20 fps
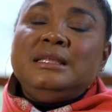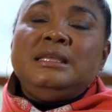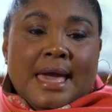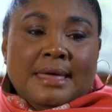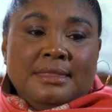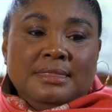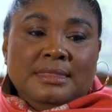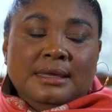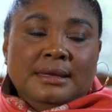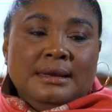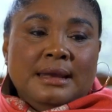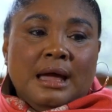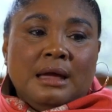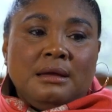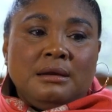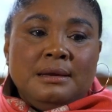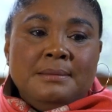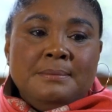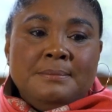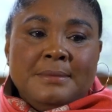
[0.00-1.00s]
And then
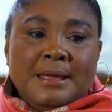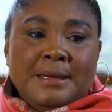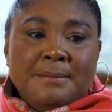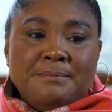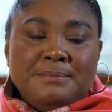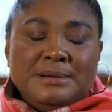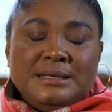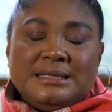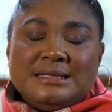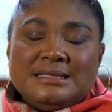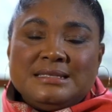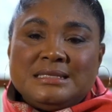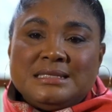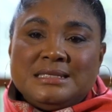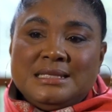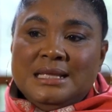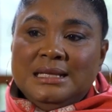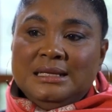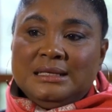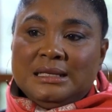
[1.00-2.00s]
I remember
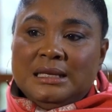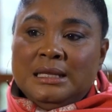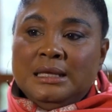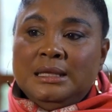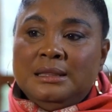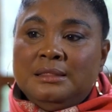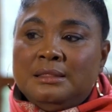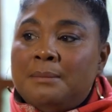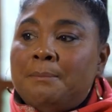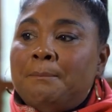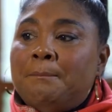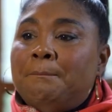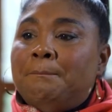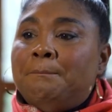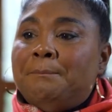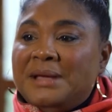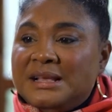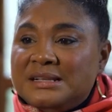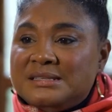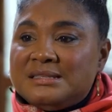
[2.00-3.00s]
distinctly the
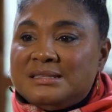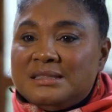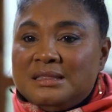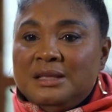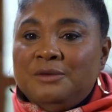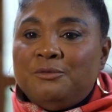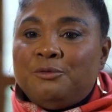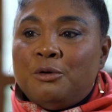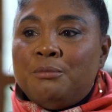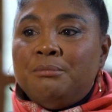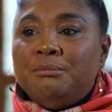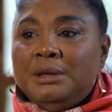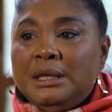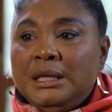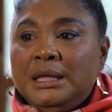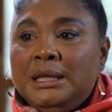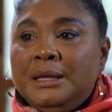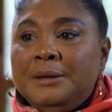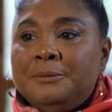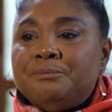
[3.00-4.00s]
best thing for
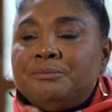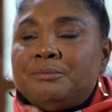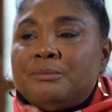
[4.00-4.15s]
me